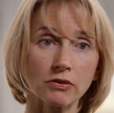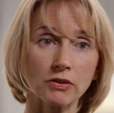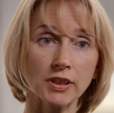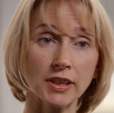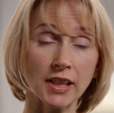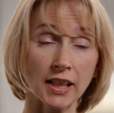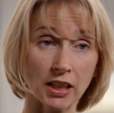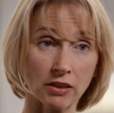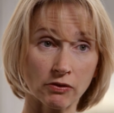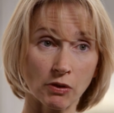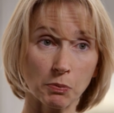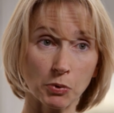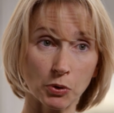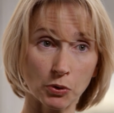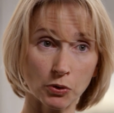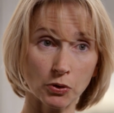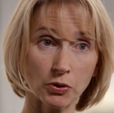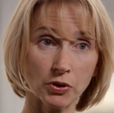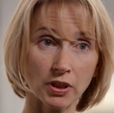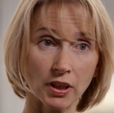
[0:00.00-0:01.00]
seen the
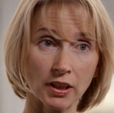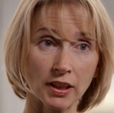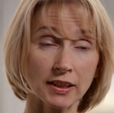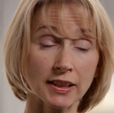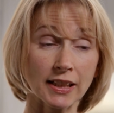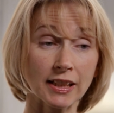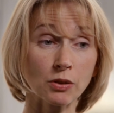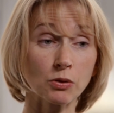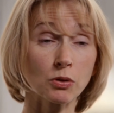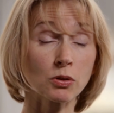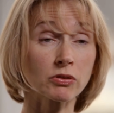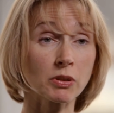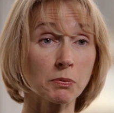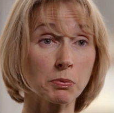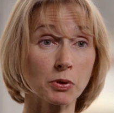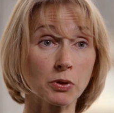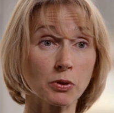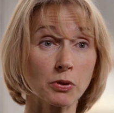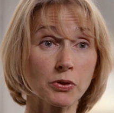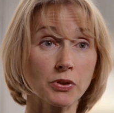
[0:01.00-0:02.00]
report, and indeed all
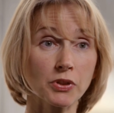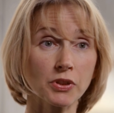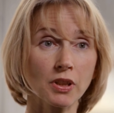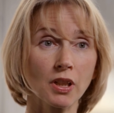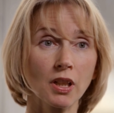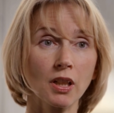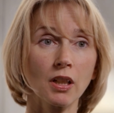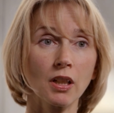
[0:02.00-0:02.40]
reports,